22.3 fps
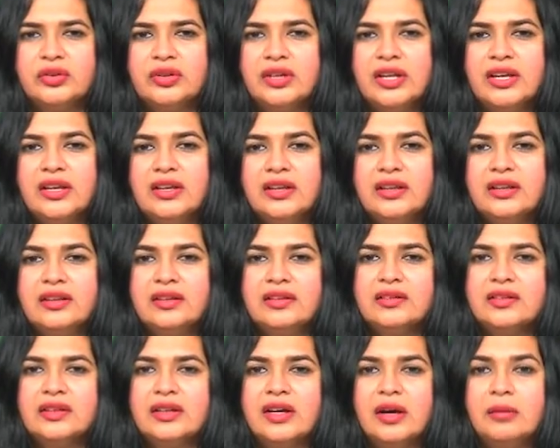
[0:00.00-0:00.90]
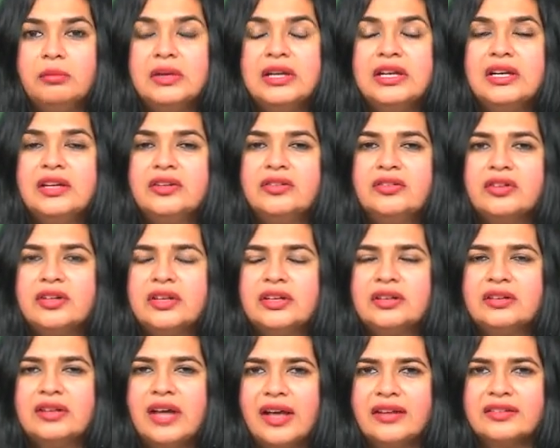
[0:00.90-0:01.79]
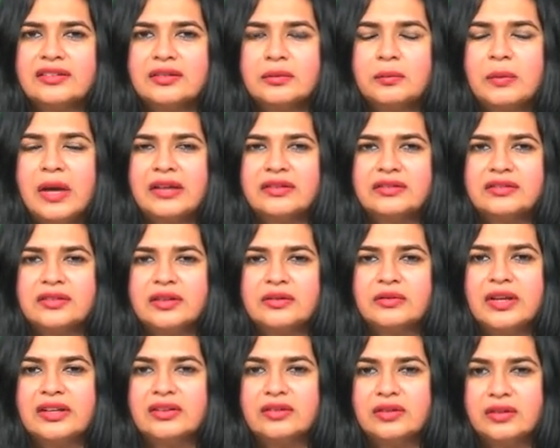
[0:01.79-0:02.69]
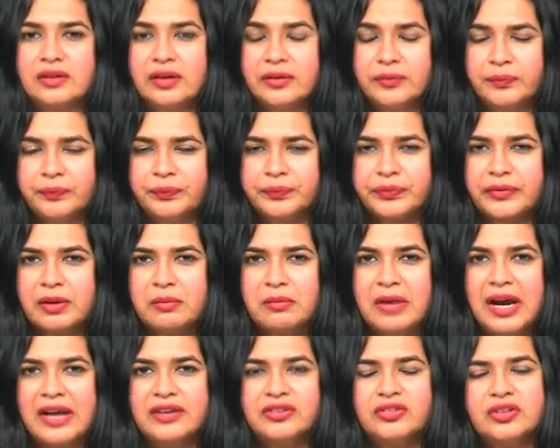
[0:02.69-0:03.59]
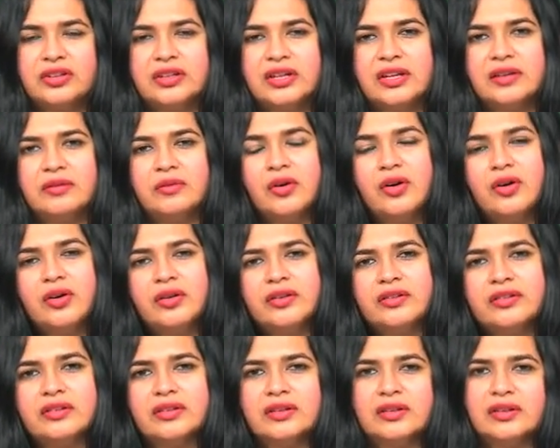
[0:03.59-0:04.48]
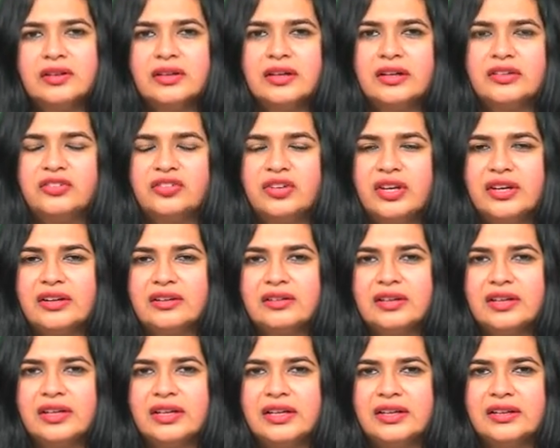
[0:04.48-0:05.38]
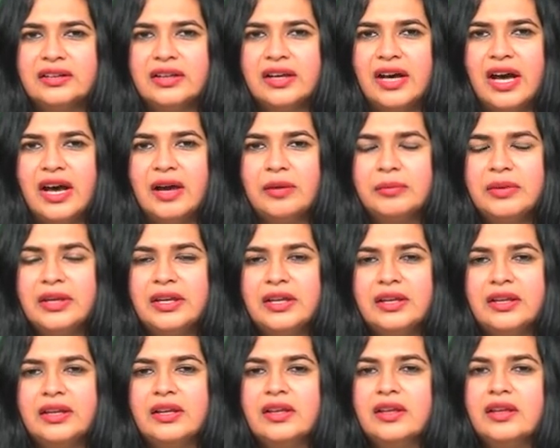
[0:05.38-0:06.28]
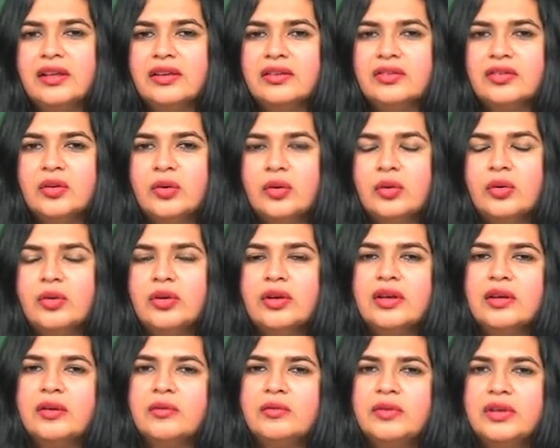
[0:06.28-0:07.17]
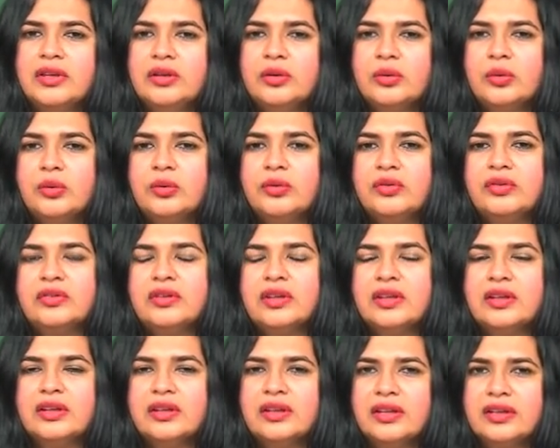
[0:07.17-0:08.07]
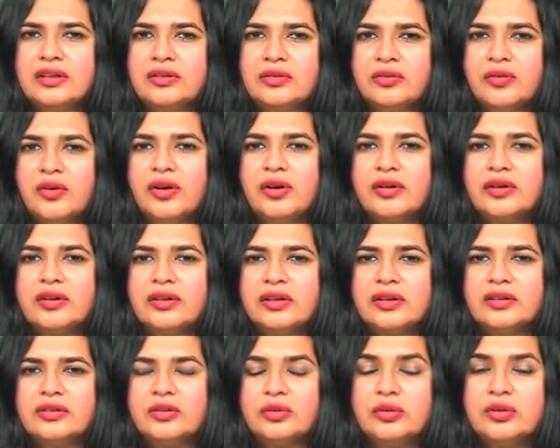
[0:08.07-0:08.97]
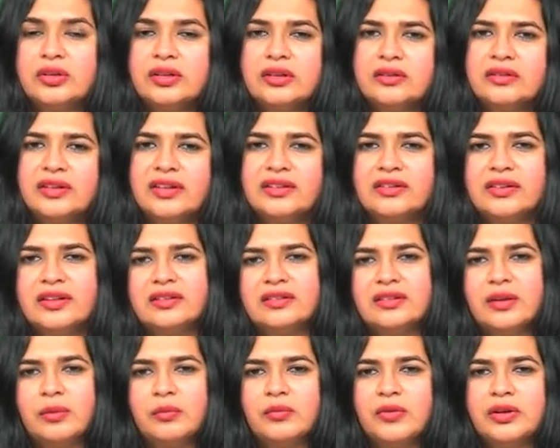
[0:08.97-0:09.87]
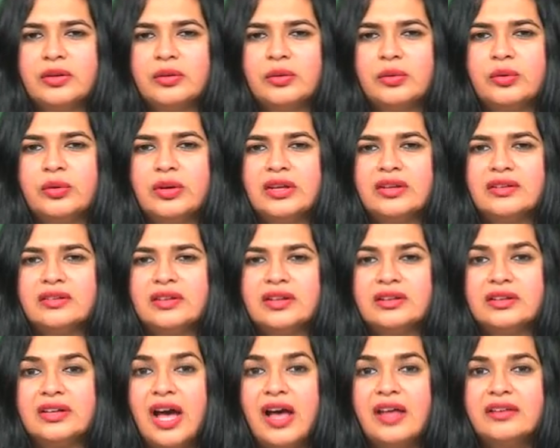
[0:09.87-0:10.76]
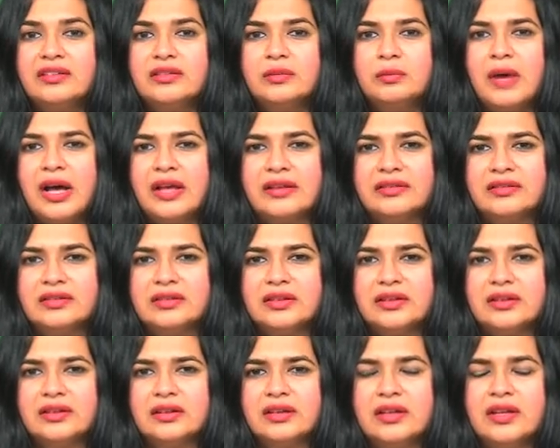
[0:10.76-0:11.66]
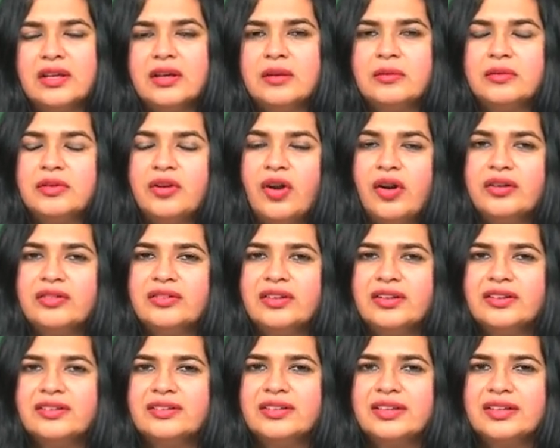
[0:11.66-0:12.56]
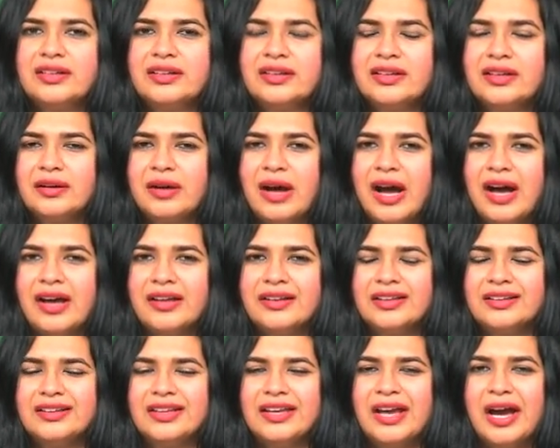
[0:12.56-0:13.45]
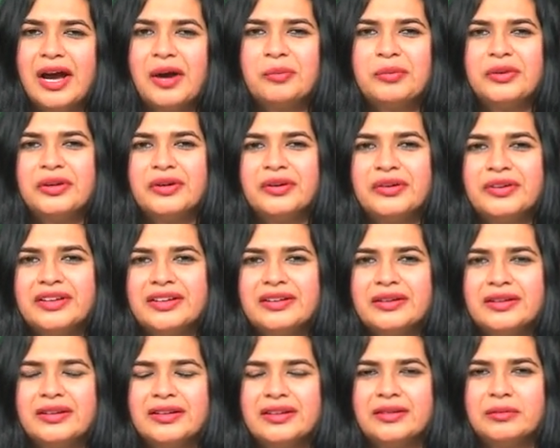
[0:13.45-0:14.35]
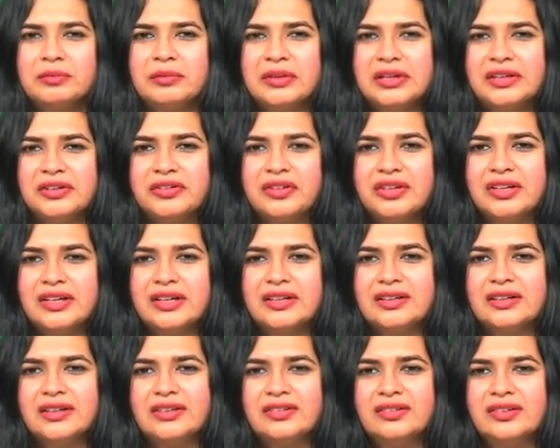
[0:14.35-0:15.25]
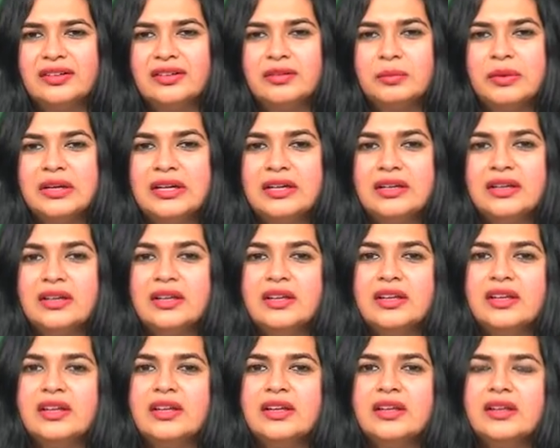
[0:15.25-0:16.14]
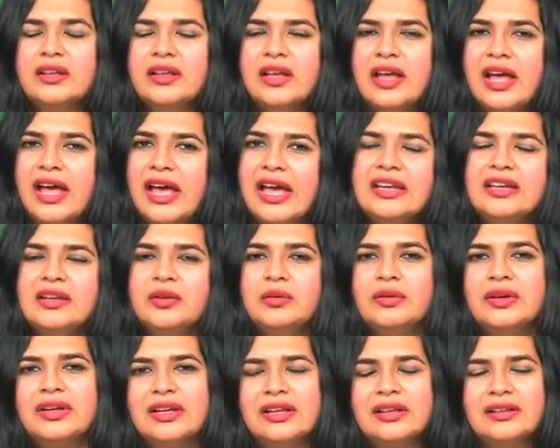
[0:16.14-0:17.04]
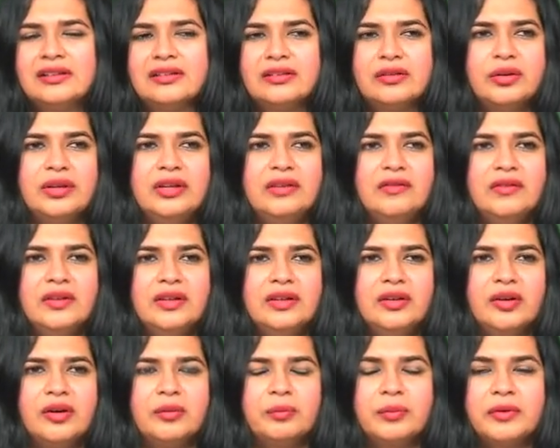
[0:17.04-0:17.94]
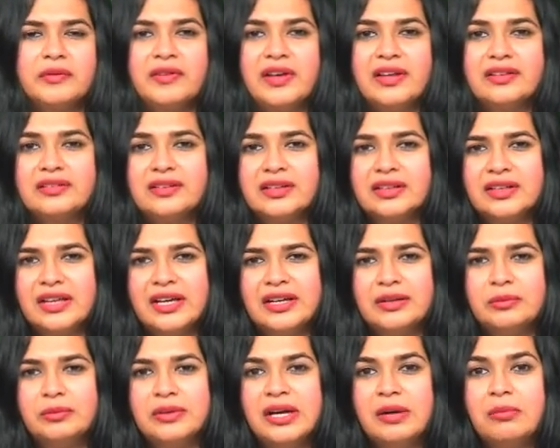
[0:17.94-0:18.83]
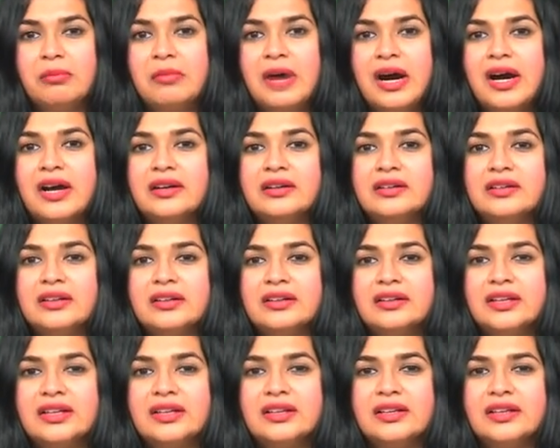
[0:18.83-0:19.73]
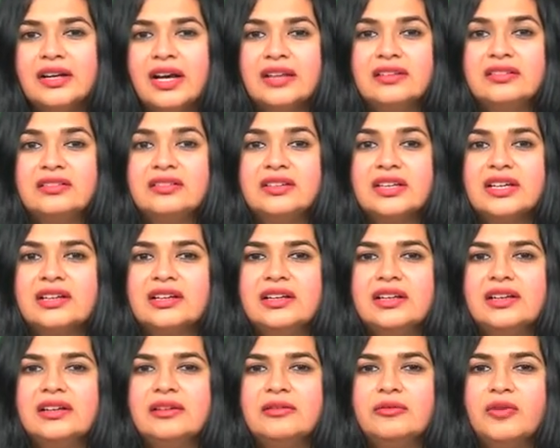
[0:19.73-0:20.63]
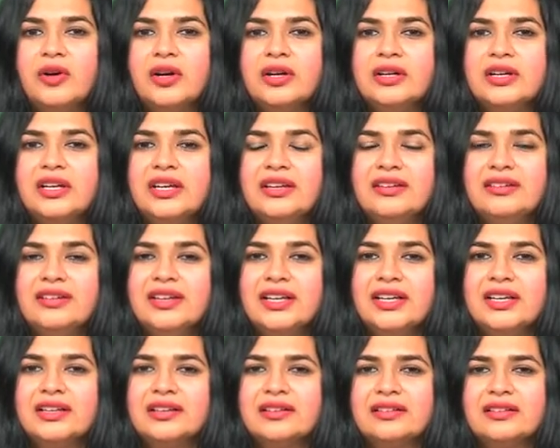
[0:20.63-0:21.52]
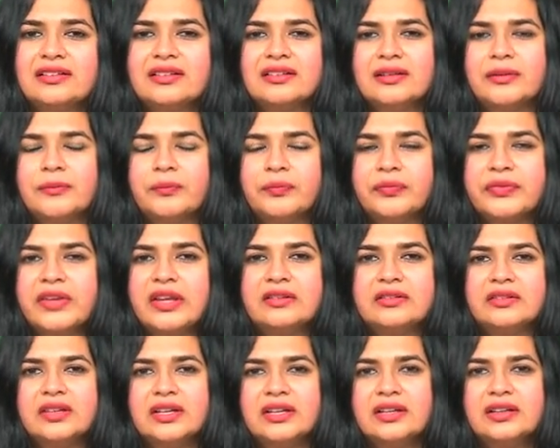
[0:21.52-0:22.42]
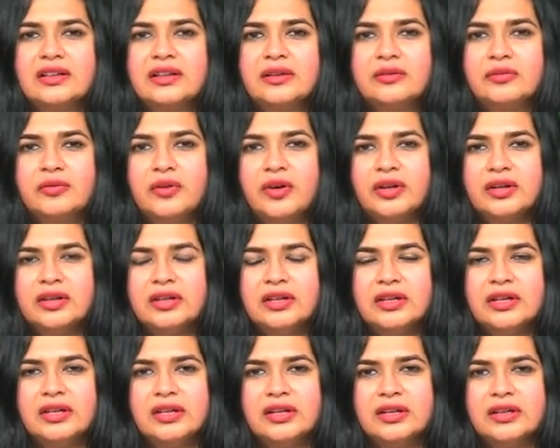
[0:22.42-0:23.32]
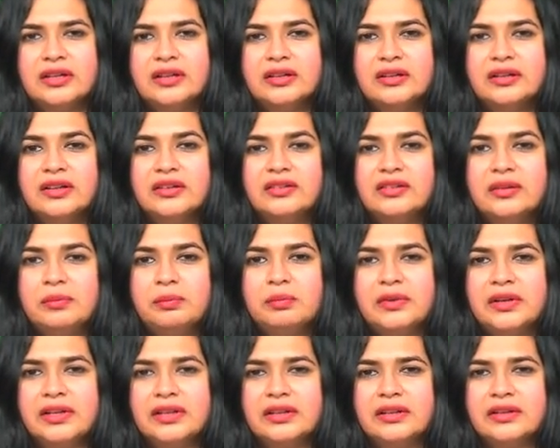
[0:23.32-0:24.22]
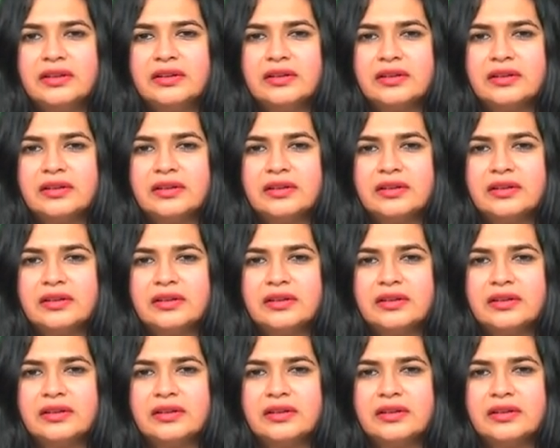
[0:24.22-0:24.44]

today is a military taskmaster, where Martinez was a general in the army. So, we use it for to suggest someone who is a taskmaster. not just in the army or in military conditions, but anywhere else. So, even your professor can be a martinez, a stickler for details, a stickler for discipline.